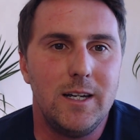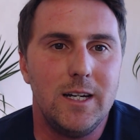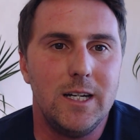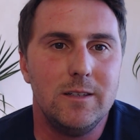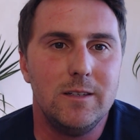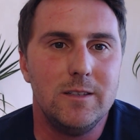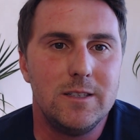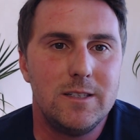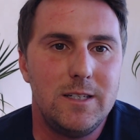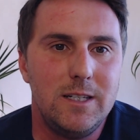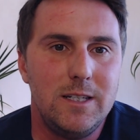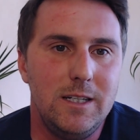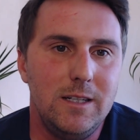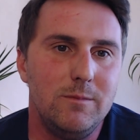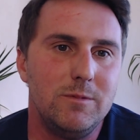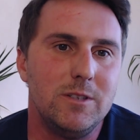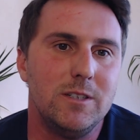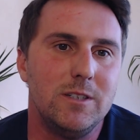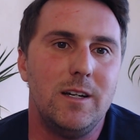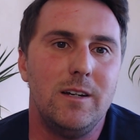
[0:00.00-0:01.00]
analyst
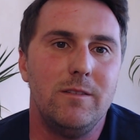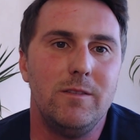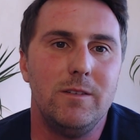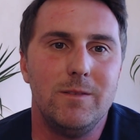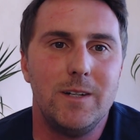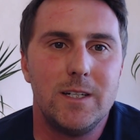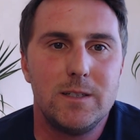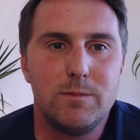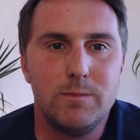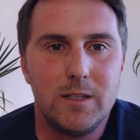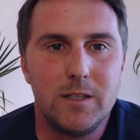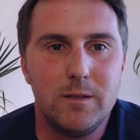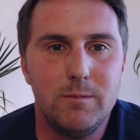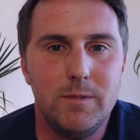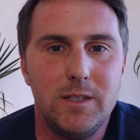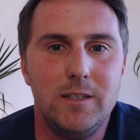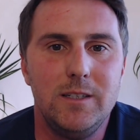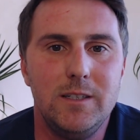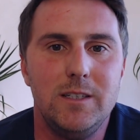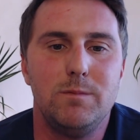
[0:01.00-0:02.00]
teams and have investment
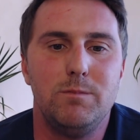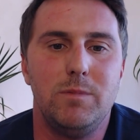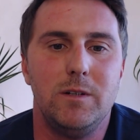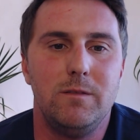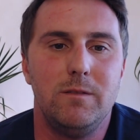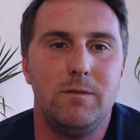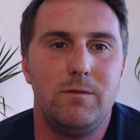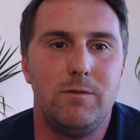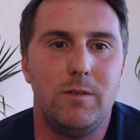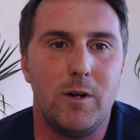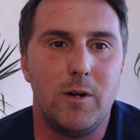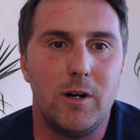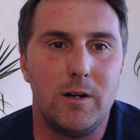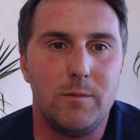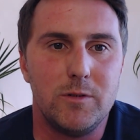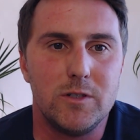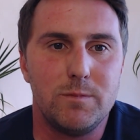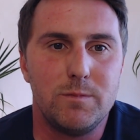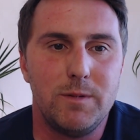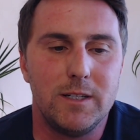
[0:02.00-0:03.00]
committees, but from our
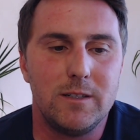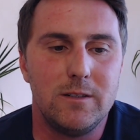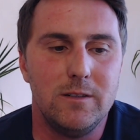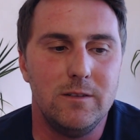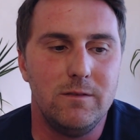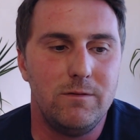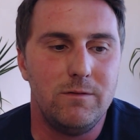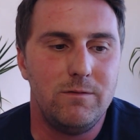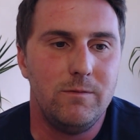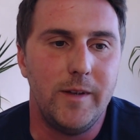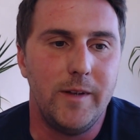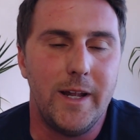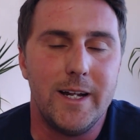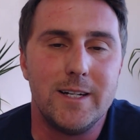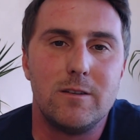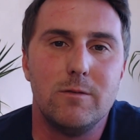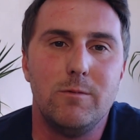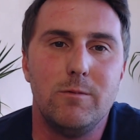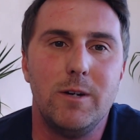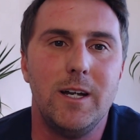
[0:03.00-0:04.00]
perspective,
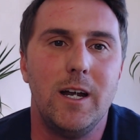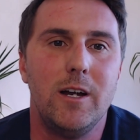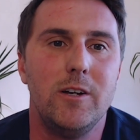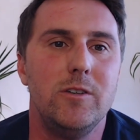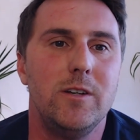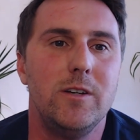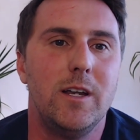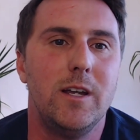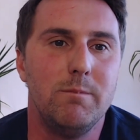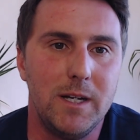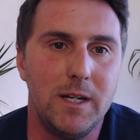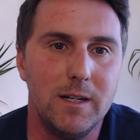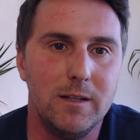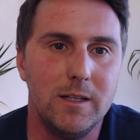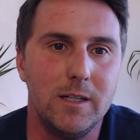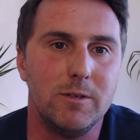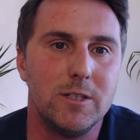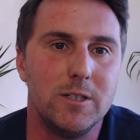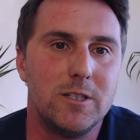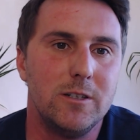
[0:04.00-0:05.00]
that's the way how you get
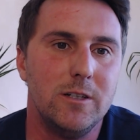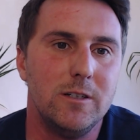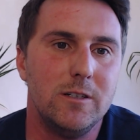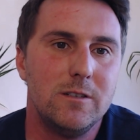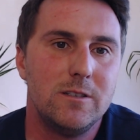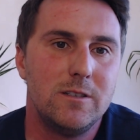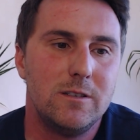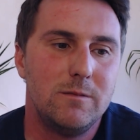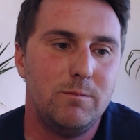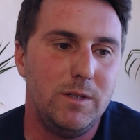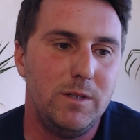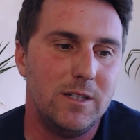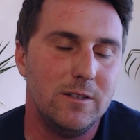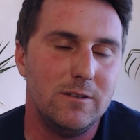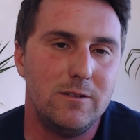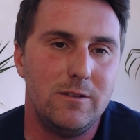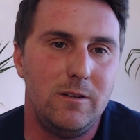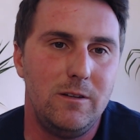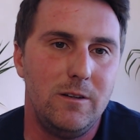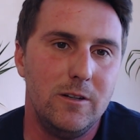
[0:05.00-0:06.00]
middling returns,
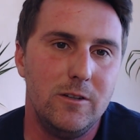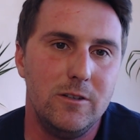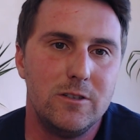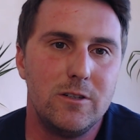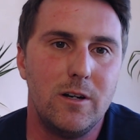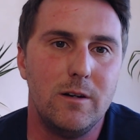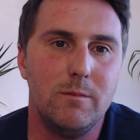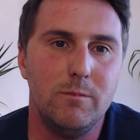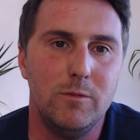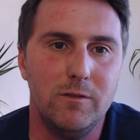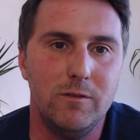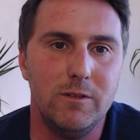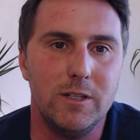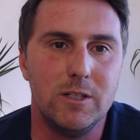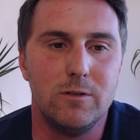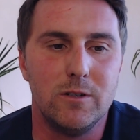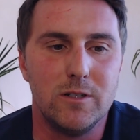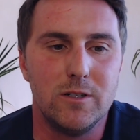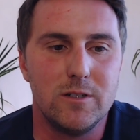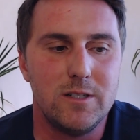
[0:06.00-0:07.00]
because, you start moving
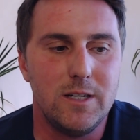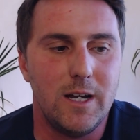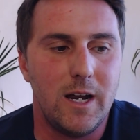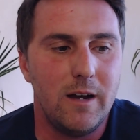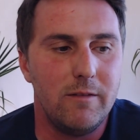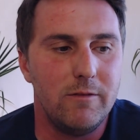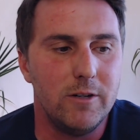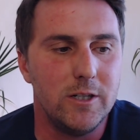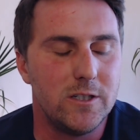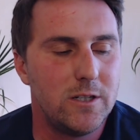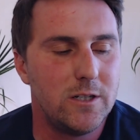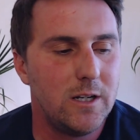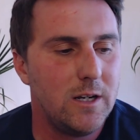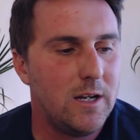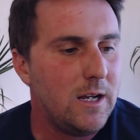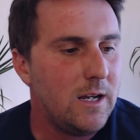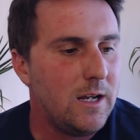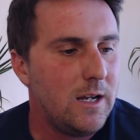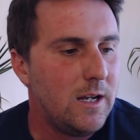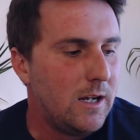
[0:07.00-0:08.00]
towards the average.
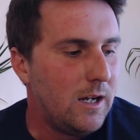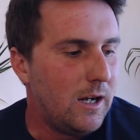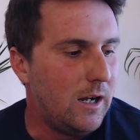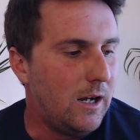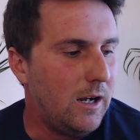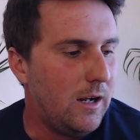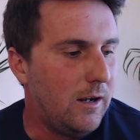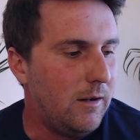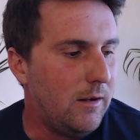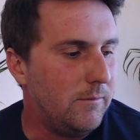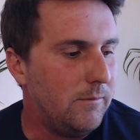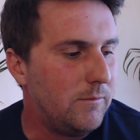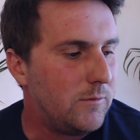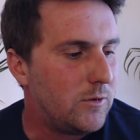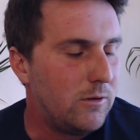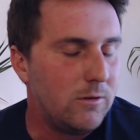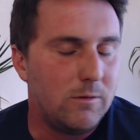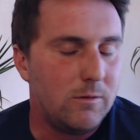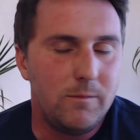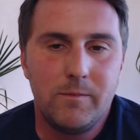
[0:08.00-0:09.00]

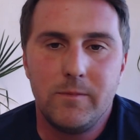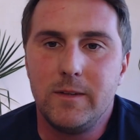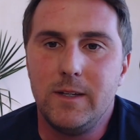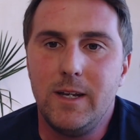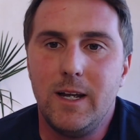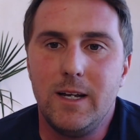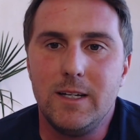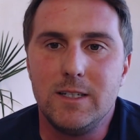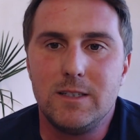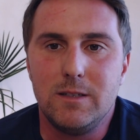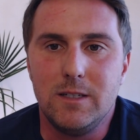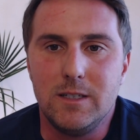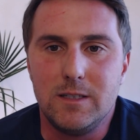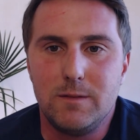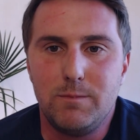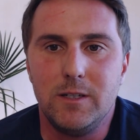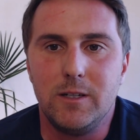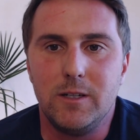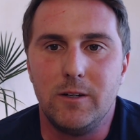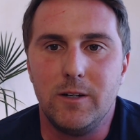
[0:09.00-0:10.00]
It's
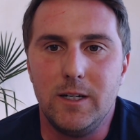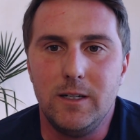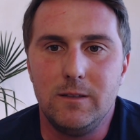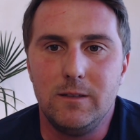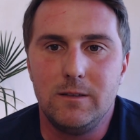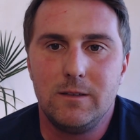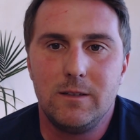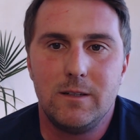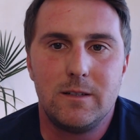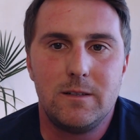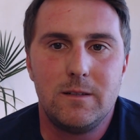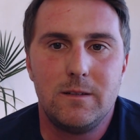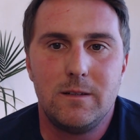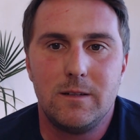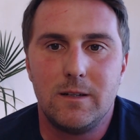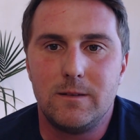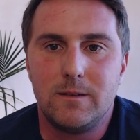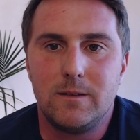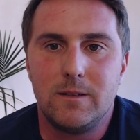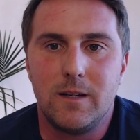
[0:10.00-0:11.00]
been a great
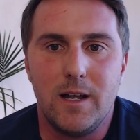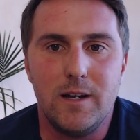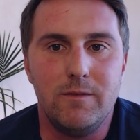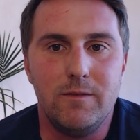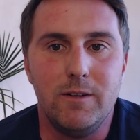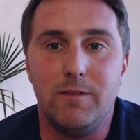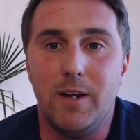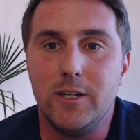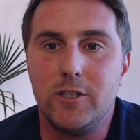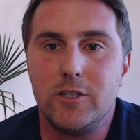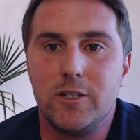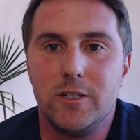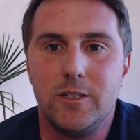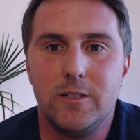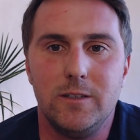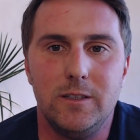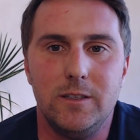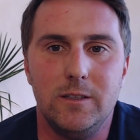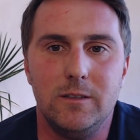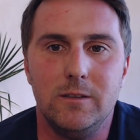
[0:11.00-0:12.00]
kind of
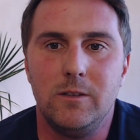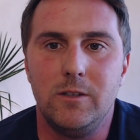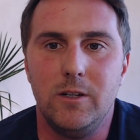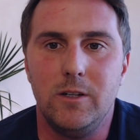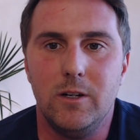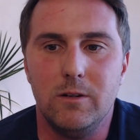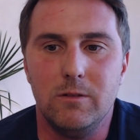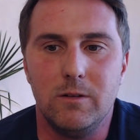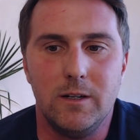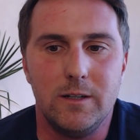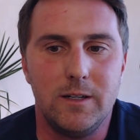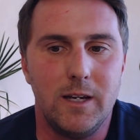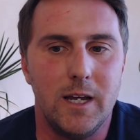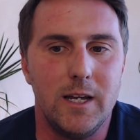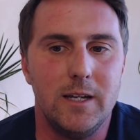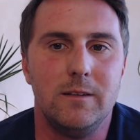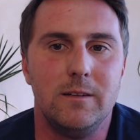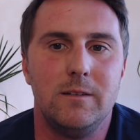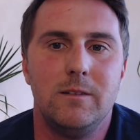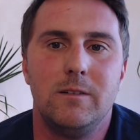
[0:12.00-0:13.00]
adventure. And,
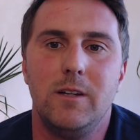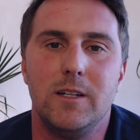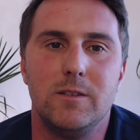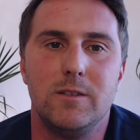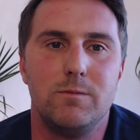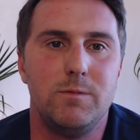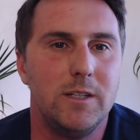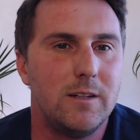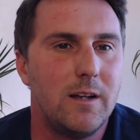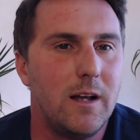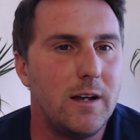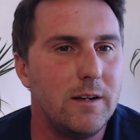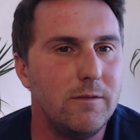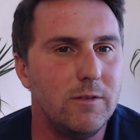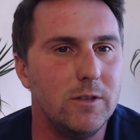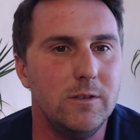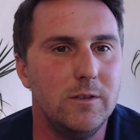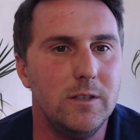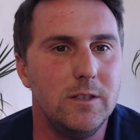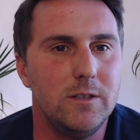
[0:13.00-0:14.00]
again, as we had kind of
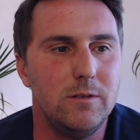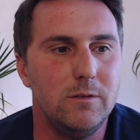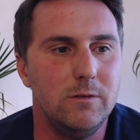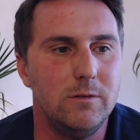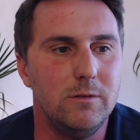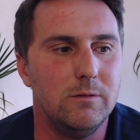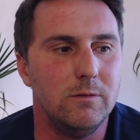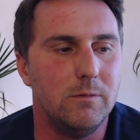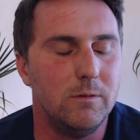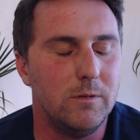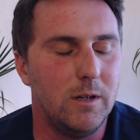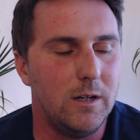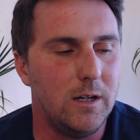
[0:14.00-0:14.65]
alluded to